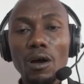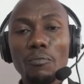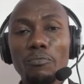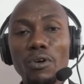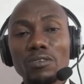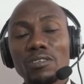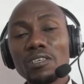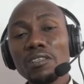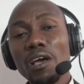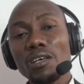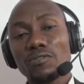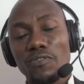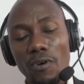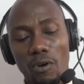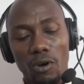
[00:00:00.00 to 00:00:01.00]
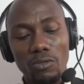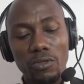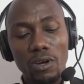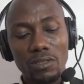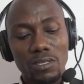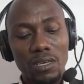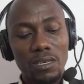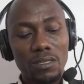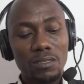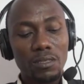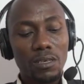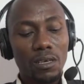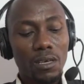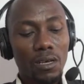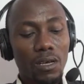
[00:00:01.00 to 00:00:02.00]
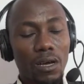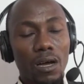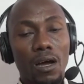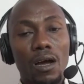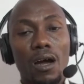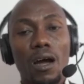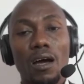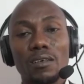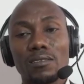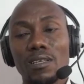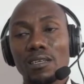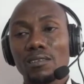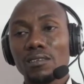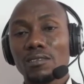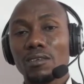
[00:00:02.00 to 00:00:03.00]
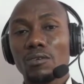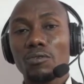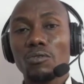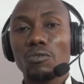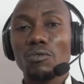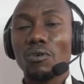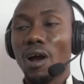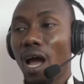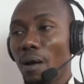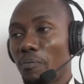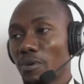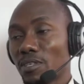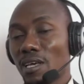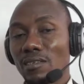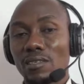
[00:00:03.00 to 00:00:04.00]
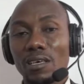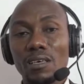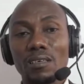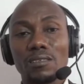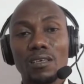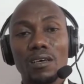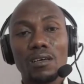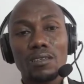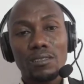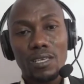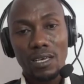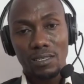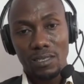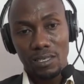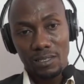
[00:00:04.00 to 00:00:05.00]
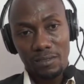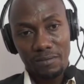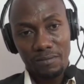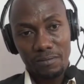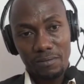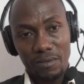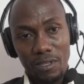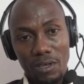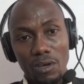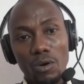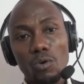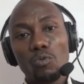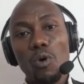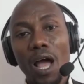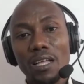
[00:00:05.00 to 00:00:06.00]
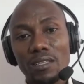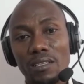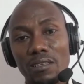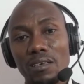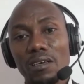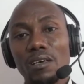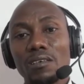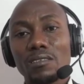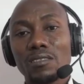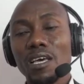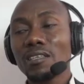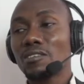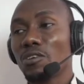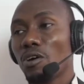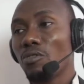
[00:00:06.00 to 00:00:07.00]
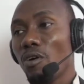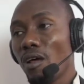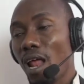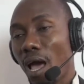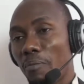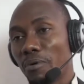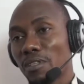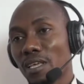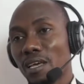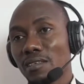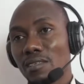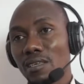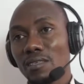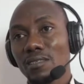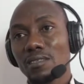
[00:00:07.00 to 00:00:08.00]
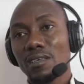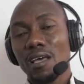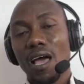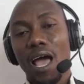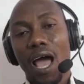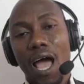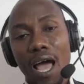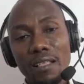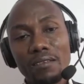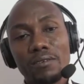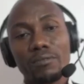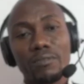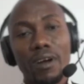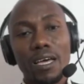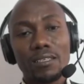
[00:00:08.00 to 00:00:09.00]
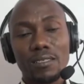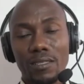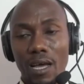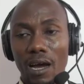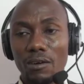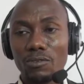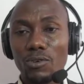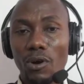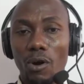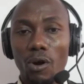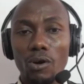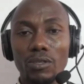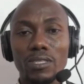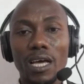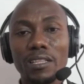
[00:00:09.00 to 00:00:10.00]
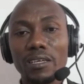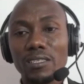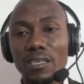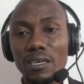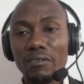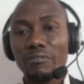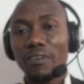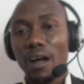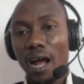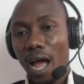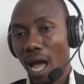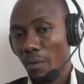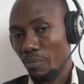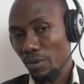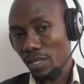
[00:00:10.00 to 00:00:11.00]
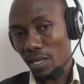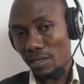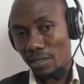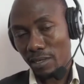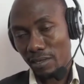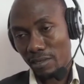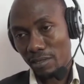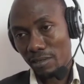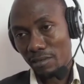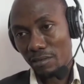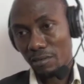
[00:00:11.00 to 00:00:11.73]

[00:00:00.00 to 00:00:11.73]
Procedures for conducting statistical hypothesis testing. 1. State your null hypothesis and write down your alternative hypothesis.